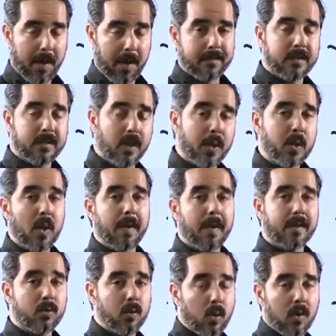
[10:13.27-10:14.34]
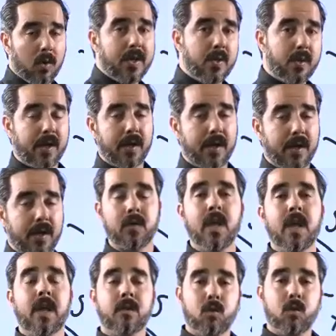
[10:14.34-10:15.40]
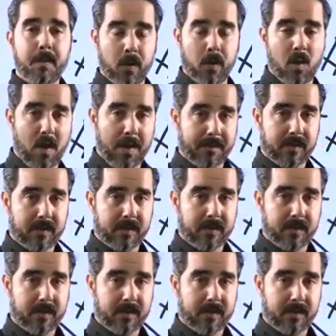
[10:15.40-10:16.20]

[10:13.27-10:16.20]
I'm telling you about a tool that you can use to build a website.